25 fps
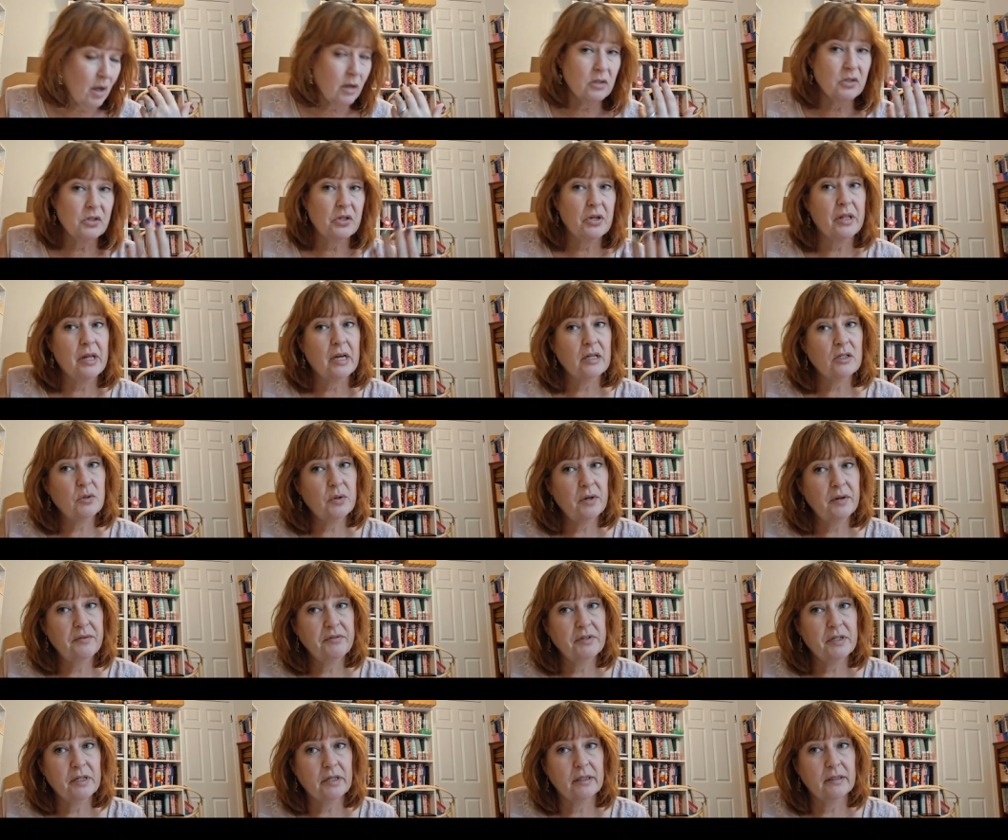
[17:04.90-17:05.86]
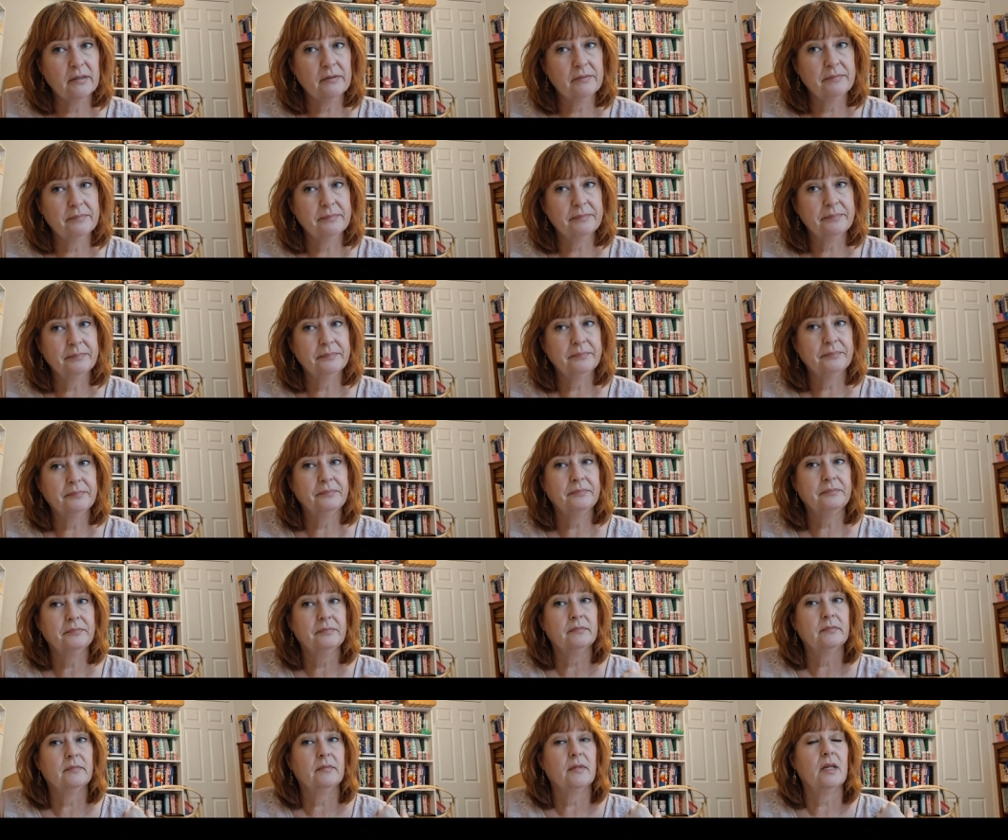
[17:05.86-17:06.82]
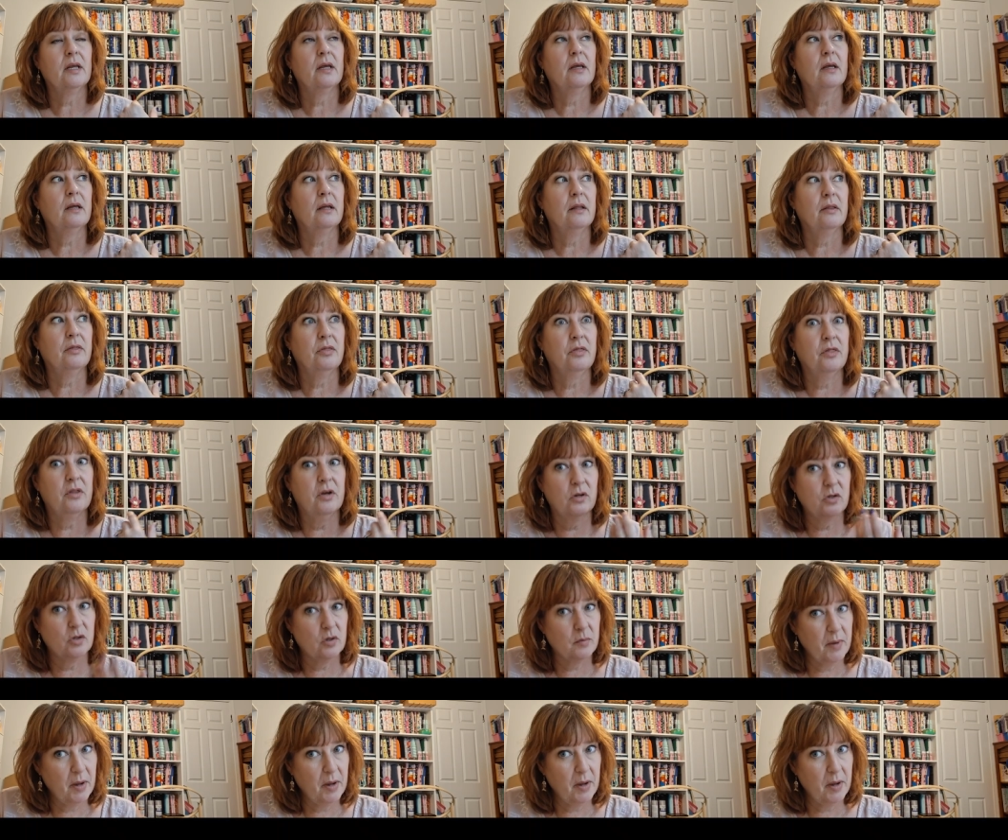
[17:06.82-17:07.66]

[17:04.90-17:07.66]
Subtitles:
So that's what I've done. Those